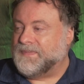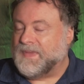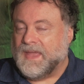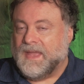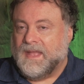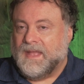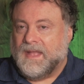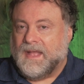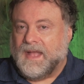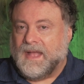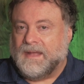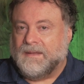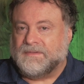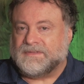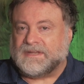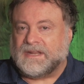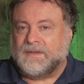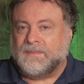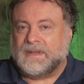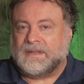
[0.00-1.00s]
Yes. Uh, it was
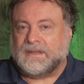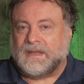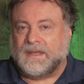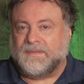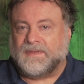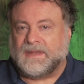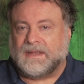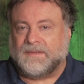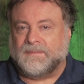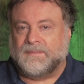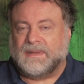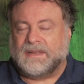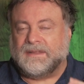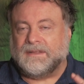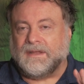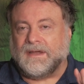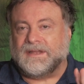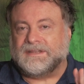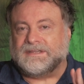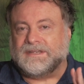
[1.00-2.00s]
only when, I think, in mid
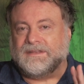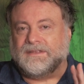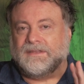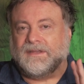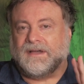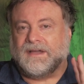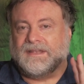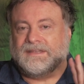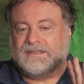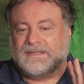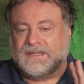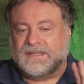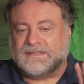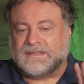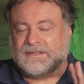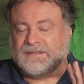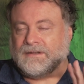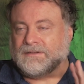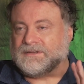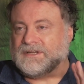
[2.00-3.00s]
1990s
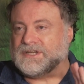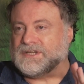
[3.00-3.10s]
that Dr.